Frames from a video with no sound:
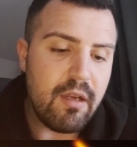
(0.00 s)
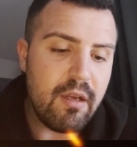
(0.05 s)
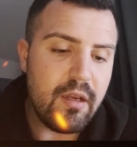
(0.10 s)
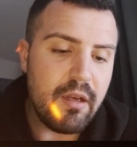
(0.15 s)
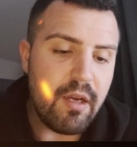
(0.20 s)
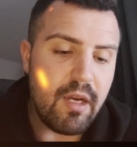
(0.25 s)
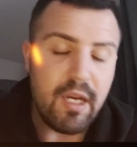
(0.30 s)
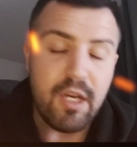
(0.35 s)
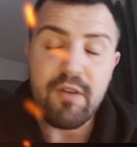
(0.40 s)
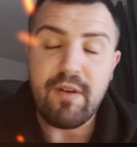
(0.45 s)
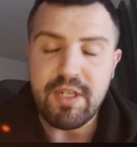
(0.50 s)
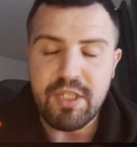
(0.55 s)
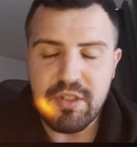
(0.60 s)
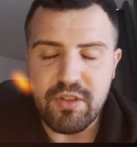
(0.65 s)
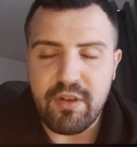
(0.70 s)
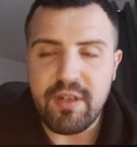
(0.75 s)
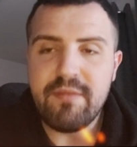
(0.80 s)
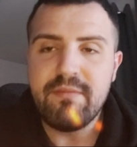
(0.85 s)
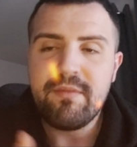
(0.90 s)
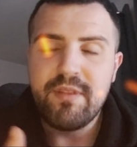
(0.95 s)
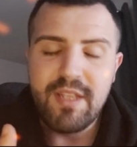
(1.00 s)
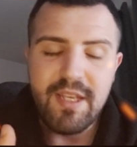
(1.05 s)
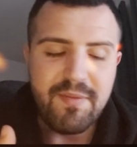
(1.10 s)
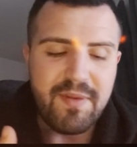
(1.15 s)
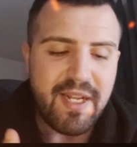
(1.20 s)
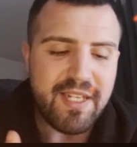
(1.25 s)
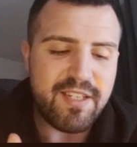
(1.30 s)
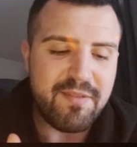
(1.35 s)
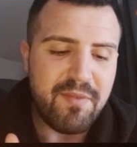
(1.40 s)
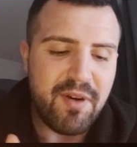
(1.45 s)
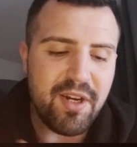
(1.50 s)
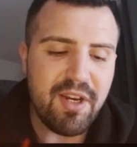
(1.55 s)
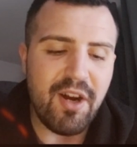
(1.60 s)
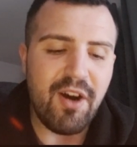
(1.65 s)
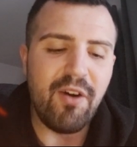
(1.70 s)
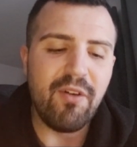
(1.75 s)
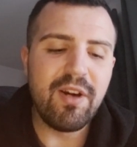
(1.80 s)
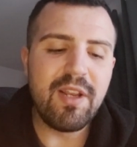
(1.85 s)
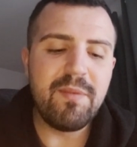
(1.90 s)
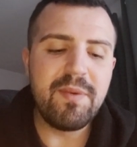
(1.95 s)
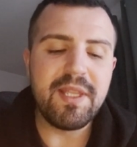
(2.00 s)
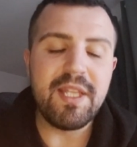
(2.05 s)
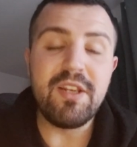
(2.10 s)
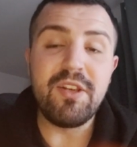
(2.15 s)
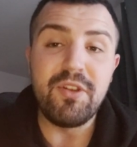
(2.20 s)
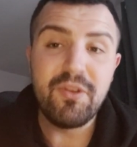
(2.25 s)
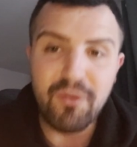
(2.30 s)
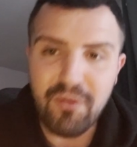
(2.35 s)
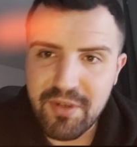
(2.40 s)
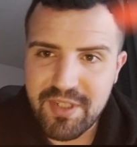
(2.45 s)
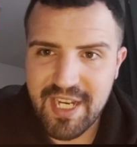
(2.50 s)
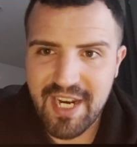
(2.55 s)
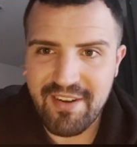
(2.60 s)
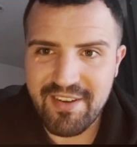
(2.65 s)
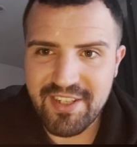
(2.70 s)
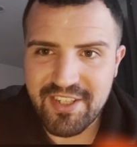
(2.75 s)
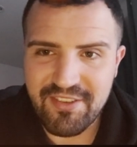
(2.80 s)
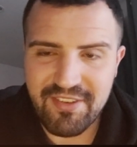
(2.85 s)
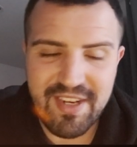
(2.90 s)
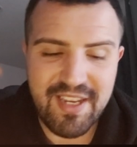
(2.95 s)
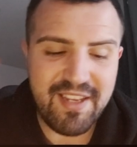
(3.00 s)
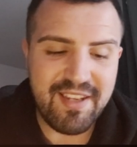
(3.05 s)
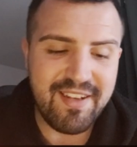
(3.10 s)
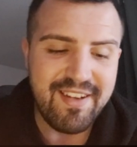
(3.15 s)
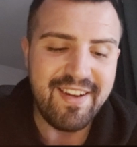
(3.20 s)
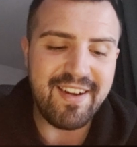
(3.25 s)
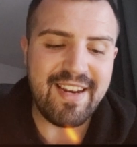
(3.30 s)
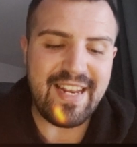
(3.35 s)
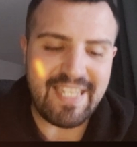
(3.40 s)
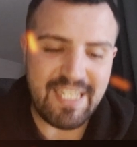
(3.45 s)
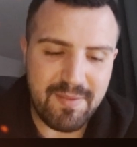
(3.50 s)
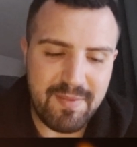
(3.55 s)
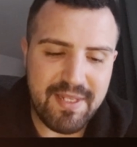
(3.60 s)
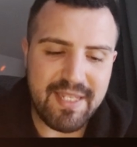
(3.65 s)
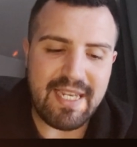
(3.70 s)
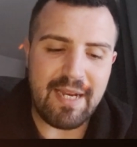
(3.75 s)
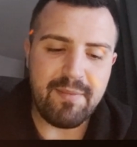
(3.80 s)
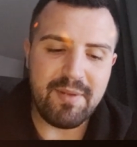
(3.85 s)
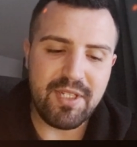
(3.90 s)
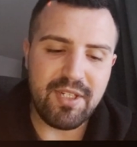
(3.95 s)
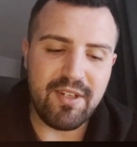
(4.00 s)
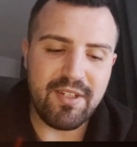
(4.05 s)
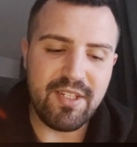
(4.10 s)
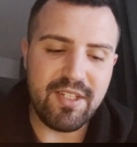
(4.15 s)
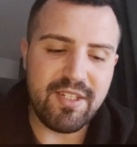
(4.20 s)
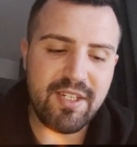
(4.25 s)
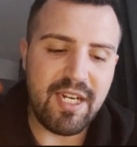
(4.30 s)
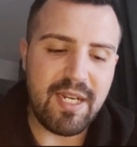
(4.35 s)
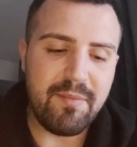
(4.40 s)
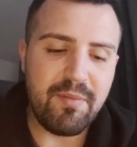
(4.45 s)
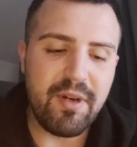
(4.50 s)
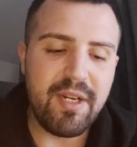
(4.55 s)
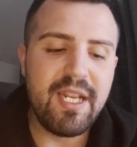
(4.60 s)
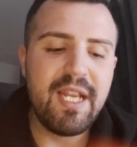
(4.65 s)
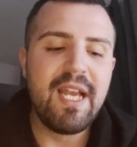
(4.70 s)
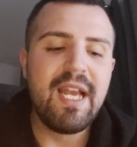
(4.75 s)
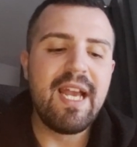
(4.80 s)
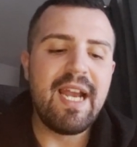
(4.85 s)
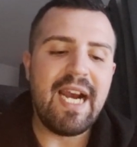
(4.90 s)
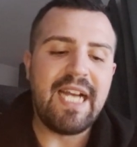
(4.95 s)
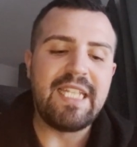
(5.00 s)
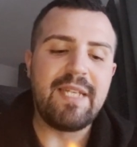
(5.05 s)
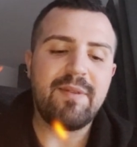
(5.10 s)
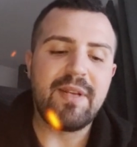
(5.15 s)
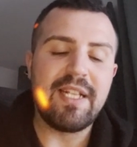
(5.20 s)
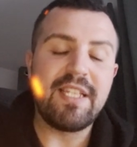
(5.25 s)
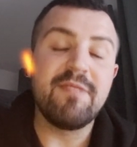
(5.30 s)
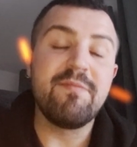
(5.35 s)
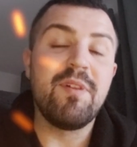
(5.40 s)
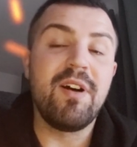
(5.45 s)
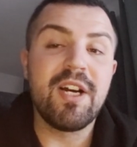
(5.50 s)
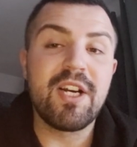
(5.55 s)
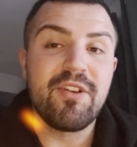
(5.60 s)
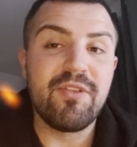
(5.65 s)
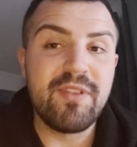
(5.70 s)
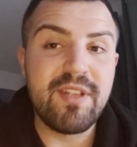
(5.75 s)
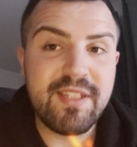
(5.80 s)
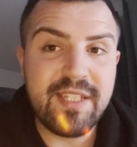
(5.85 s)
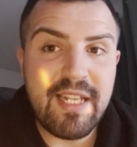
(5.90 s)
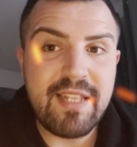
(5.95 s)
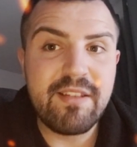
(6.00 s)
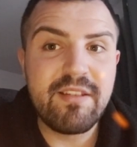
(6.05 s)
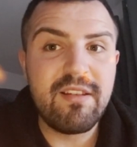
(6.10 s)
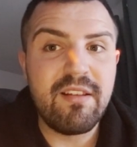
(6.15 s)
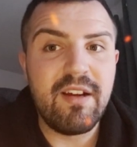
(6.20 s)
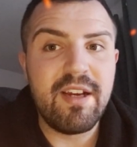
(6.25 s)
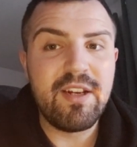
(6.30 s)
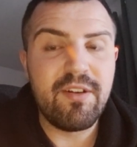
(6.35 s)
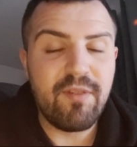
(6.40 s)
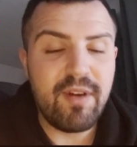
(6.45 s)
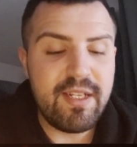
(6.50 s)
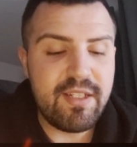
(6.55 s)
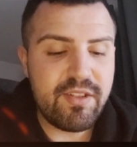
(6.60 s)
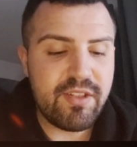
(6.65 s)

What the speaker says: The objective marker wholly within your territory, unless it's been sabotaged at its turning point, and the objective marker on the center line, right?